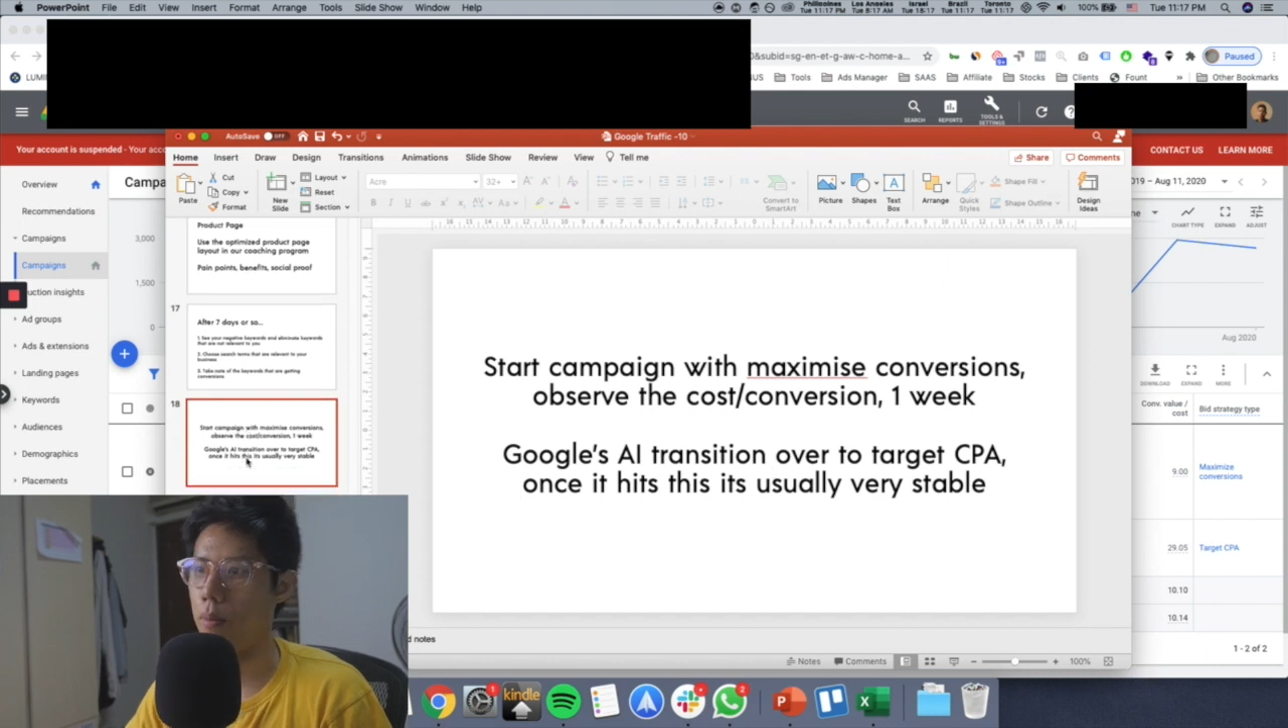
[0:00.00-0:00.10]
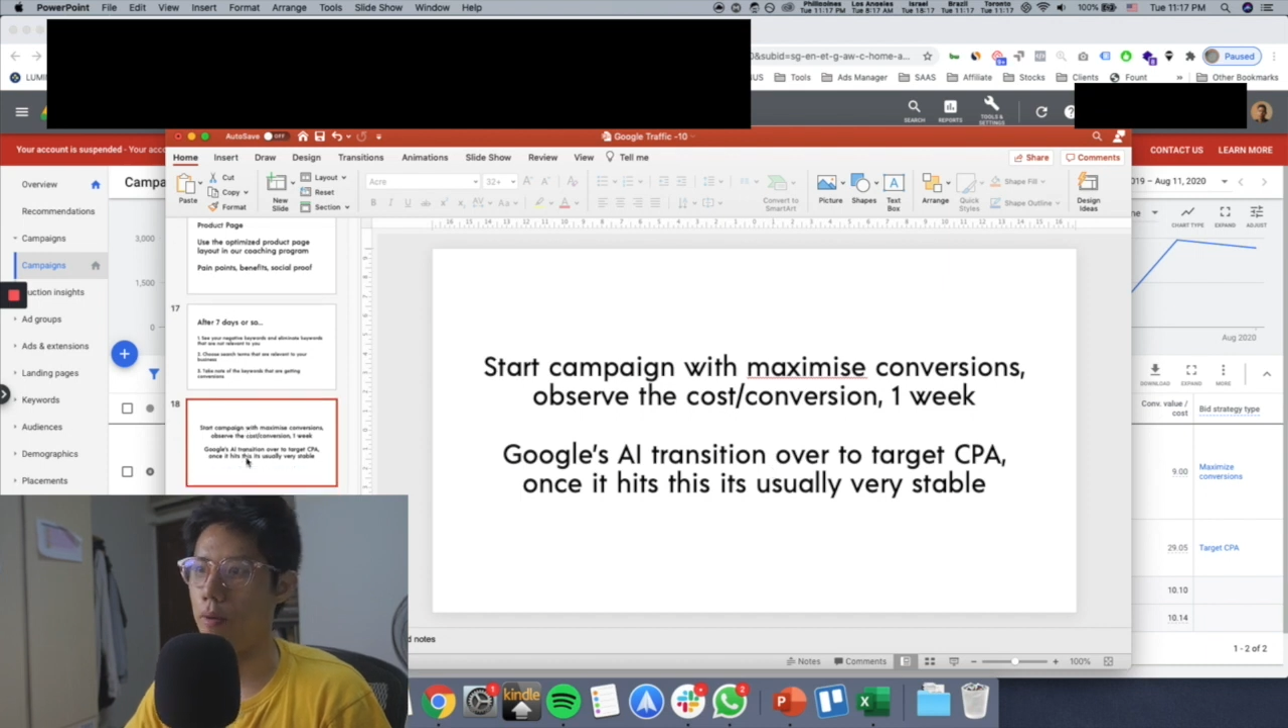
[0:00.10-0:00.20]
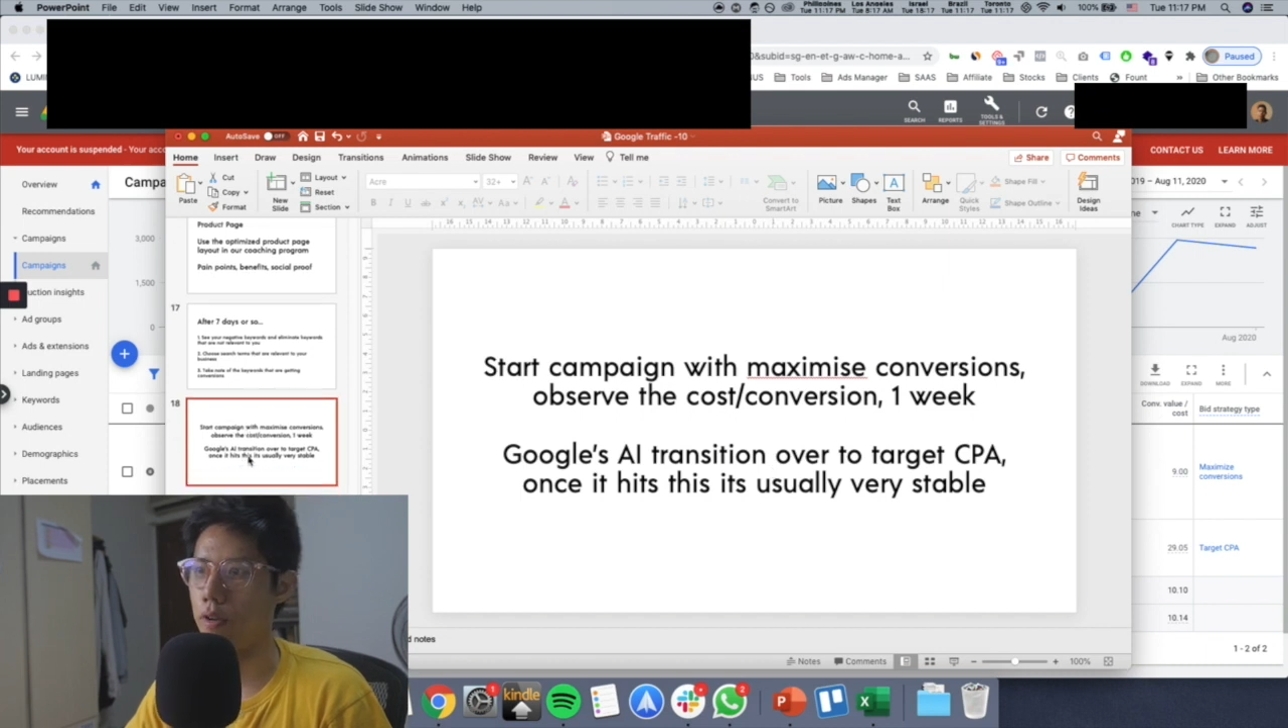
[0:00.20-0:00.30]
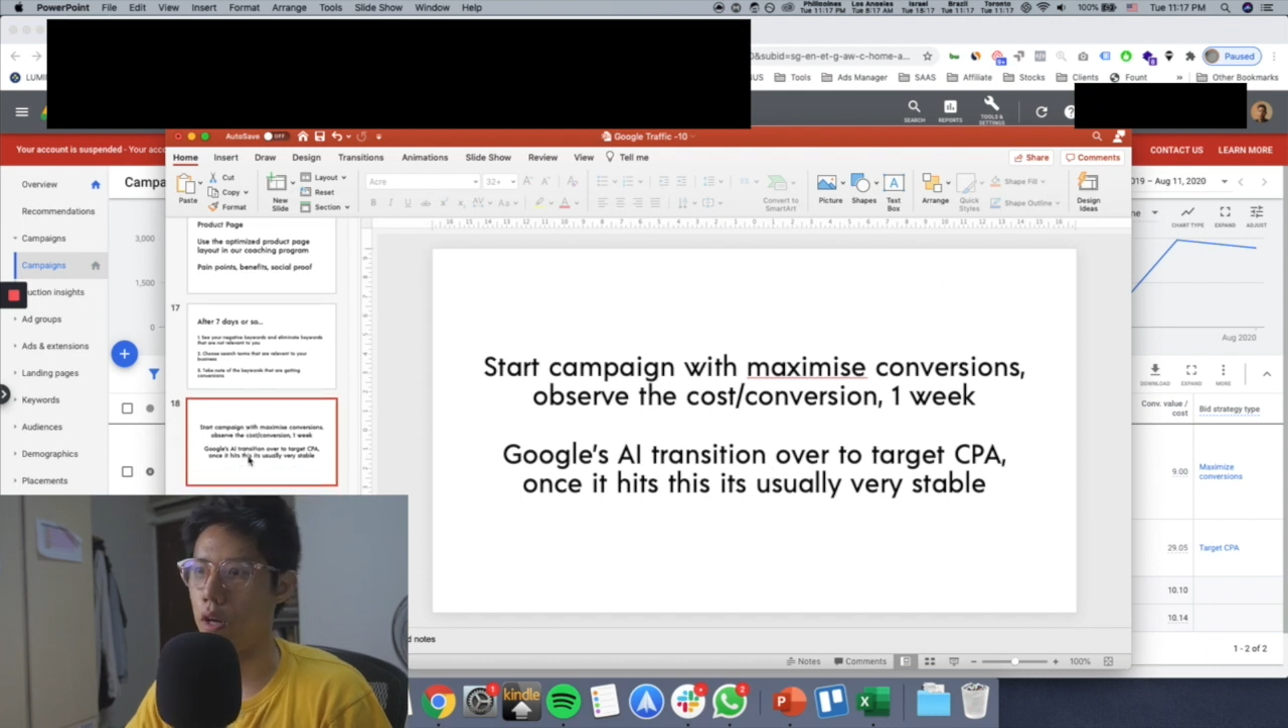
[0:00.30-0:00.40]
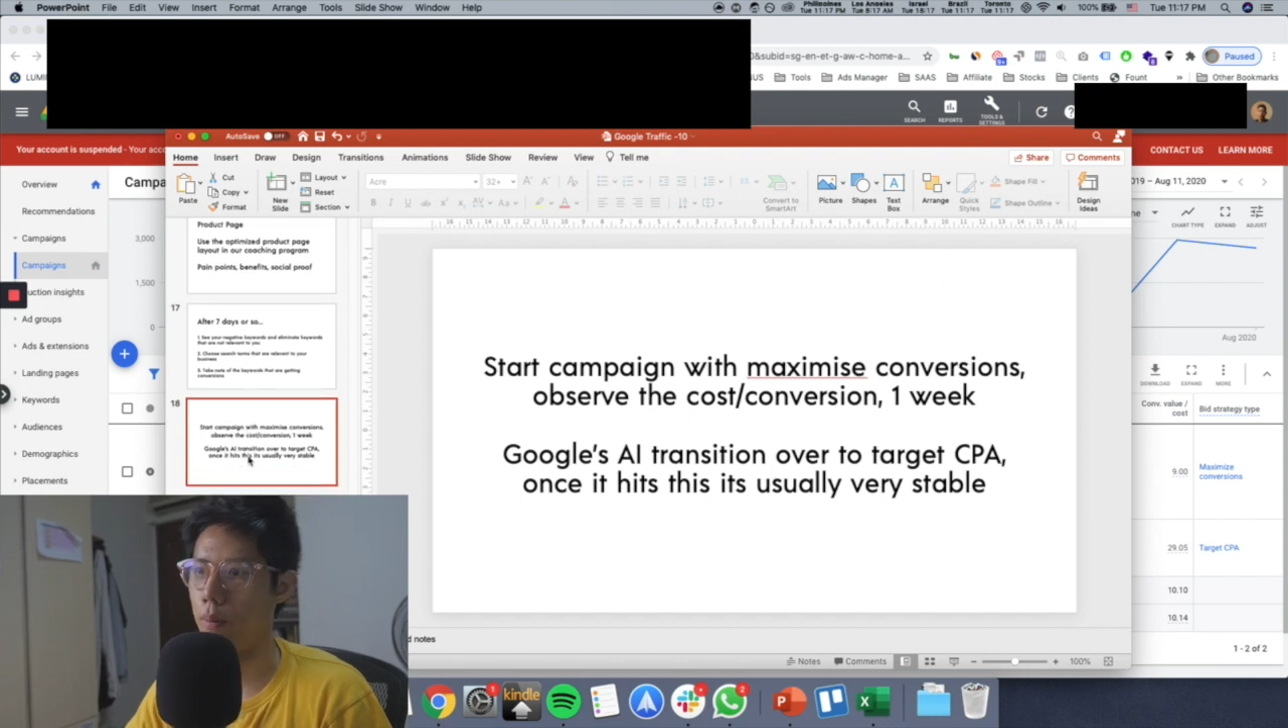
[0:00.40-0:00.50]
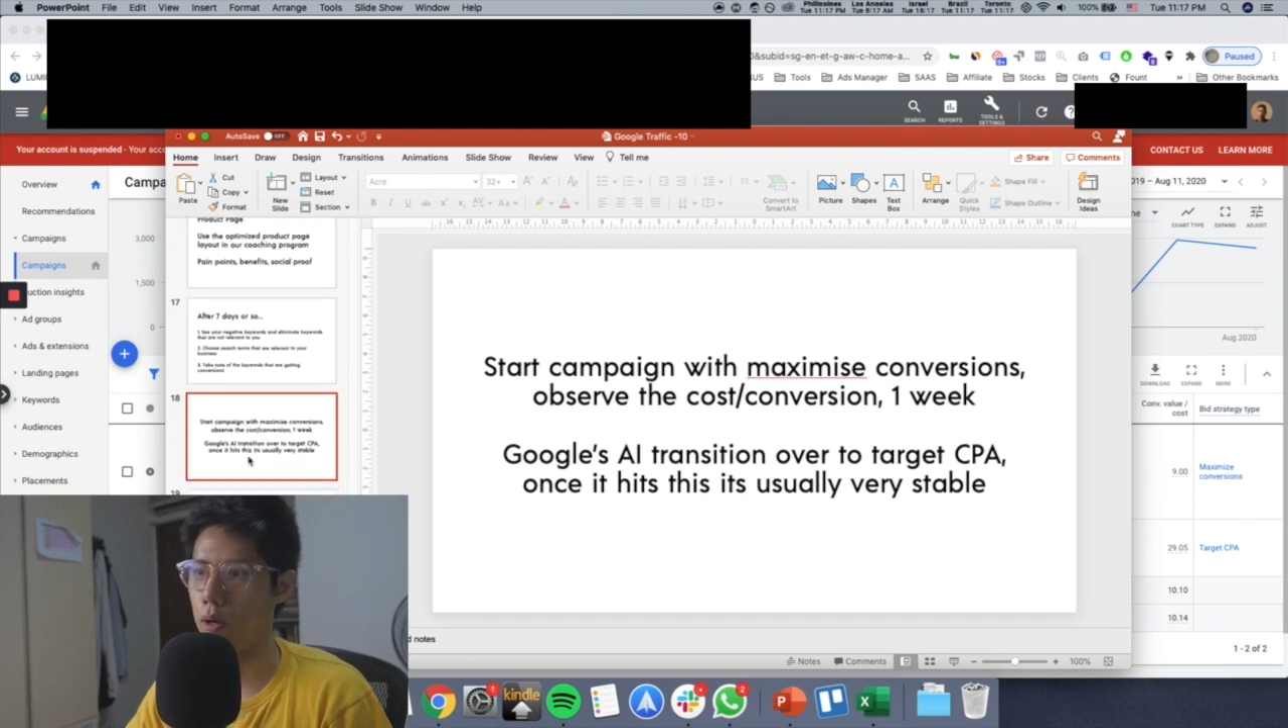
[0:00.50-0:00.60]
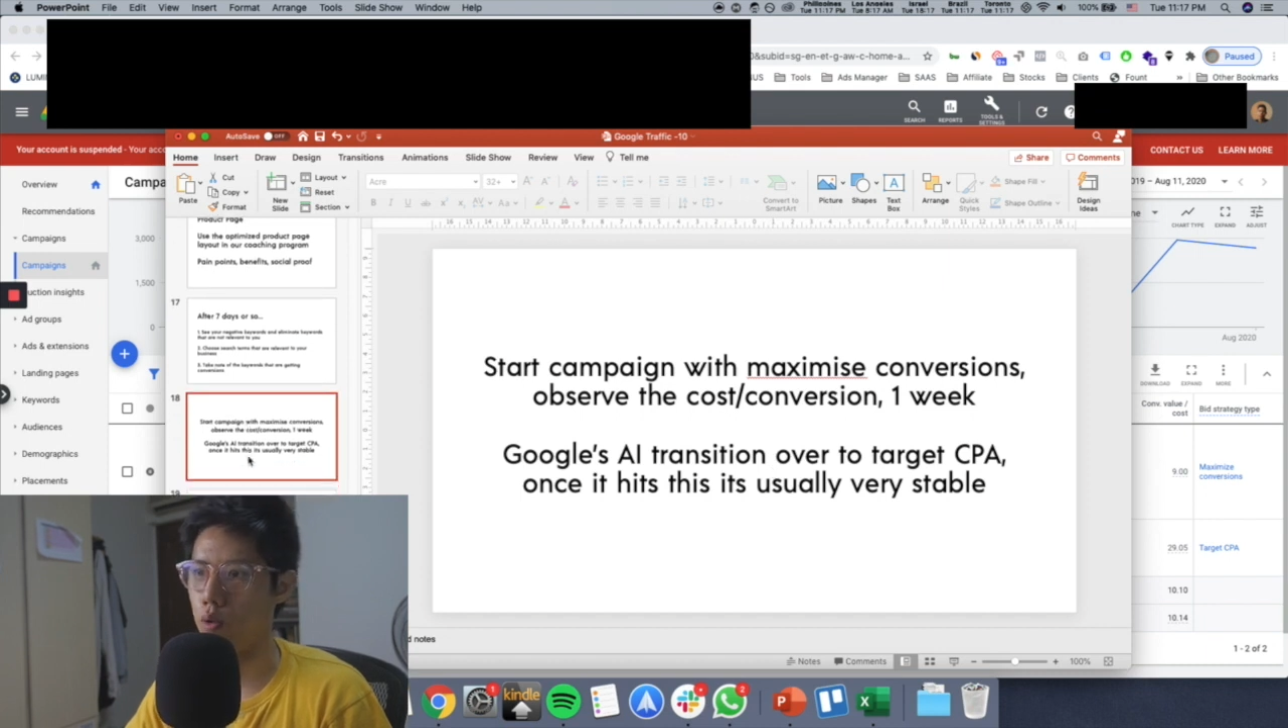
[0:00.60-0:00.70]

about about